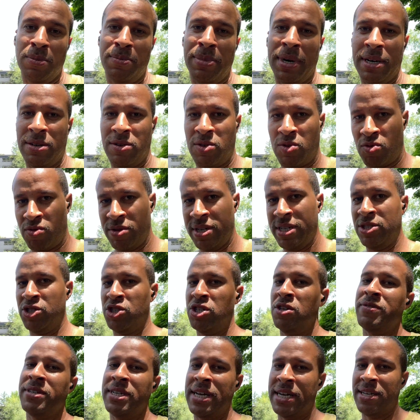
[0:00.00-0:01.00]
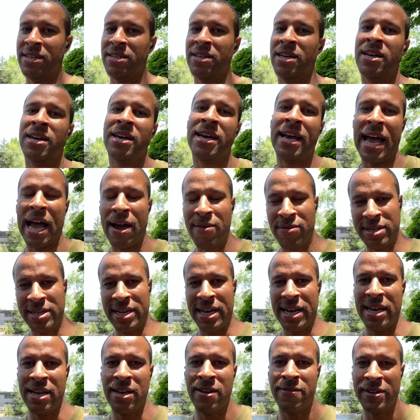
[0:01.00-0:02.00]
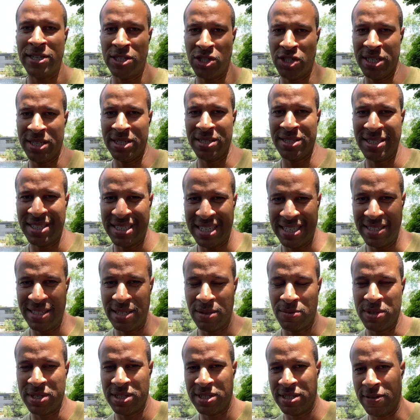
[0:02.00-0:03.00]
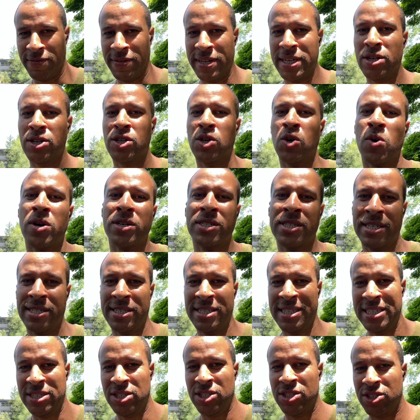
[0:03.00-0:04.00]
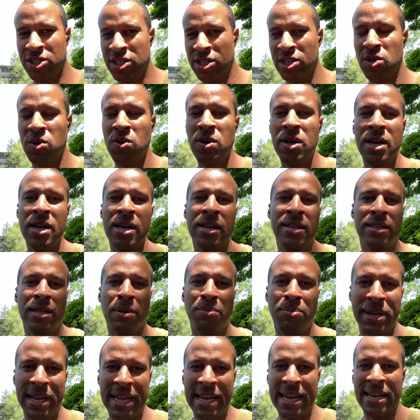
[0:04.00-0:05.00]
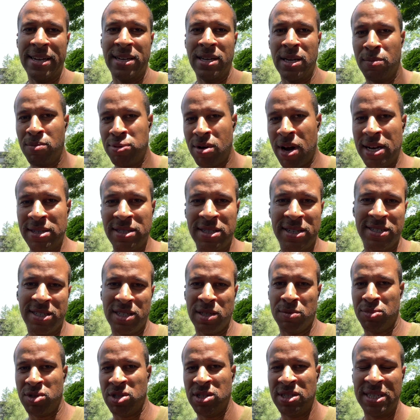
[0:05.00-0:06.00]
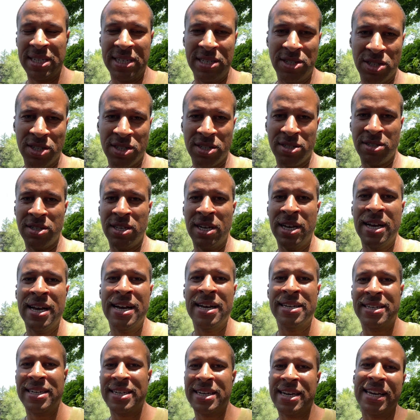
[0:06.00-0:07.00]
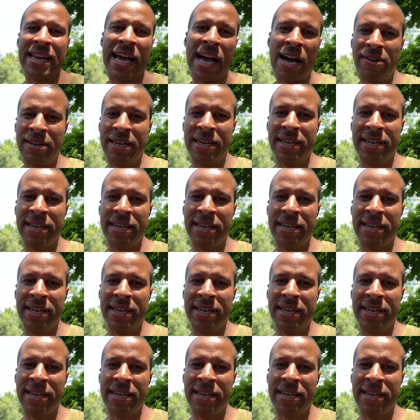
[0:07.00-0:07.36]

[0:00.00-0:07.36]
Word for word: but rejuvenated Everyday Fishing System, which is a video course that teaches you the plan, the process, the procedures to get out